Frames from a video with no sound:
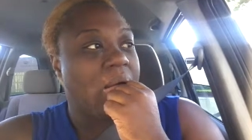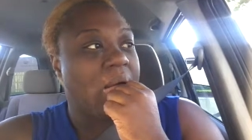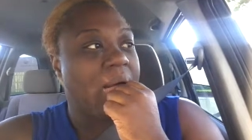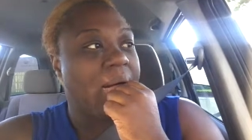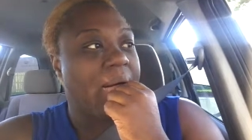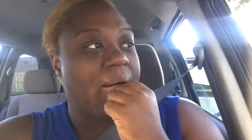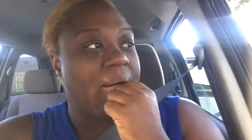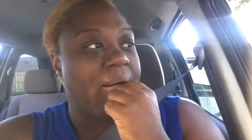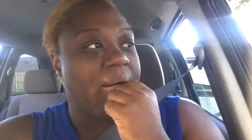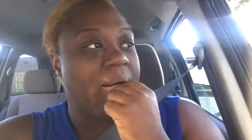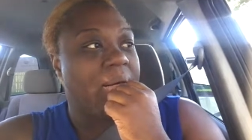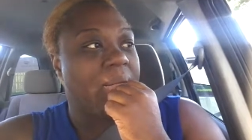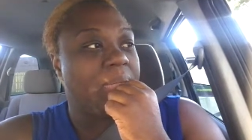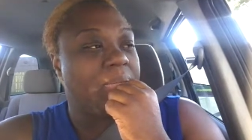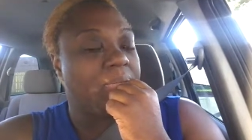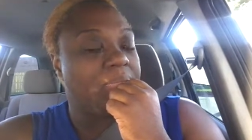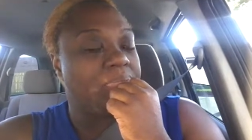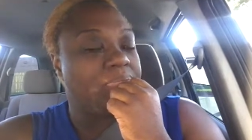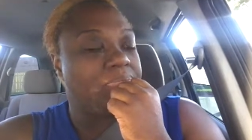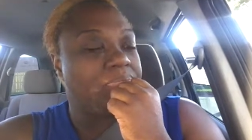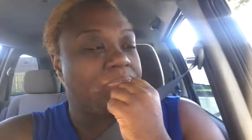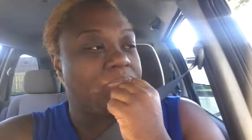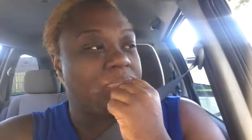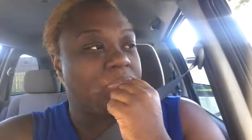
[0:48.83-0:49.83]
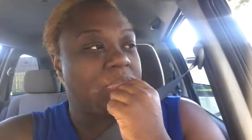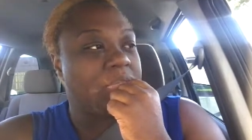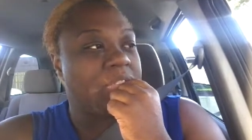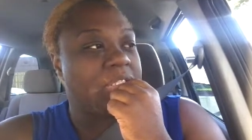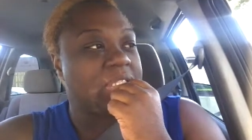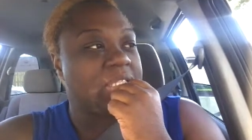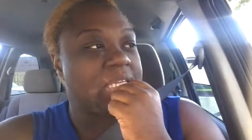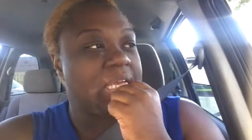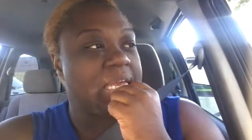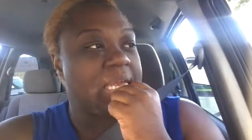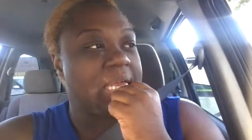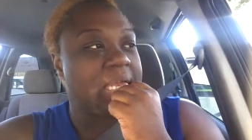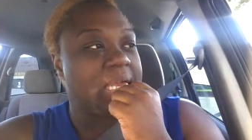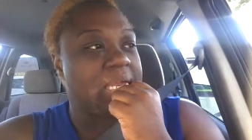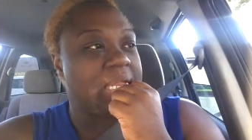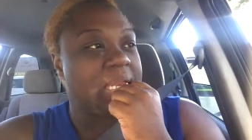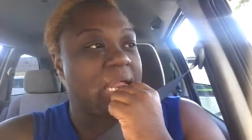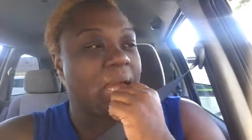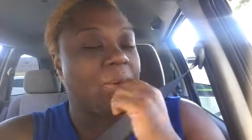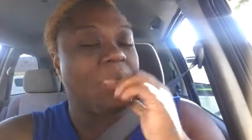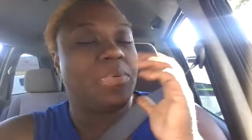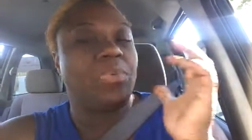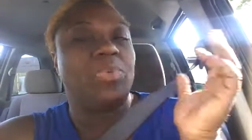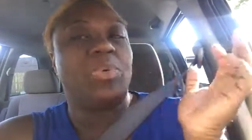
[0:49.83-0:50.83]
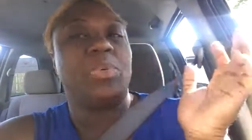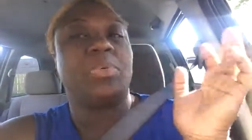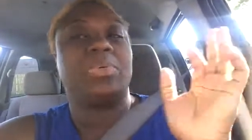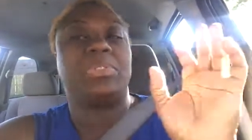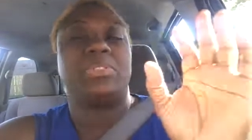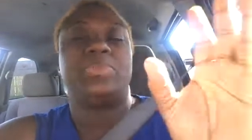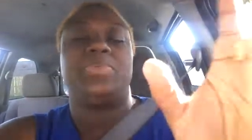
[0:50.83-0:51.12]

um seen. I, what was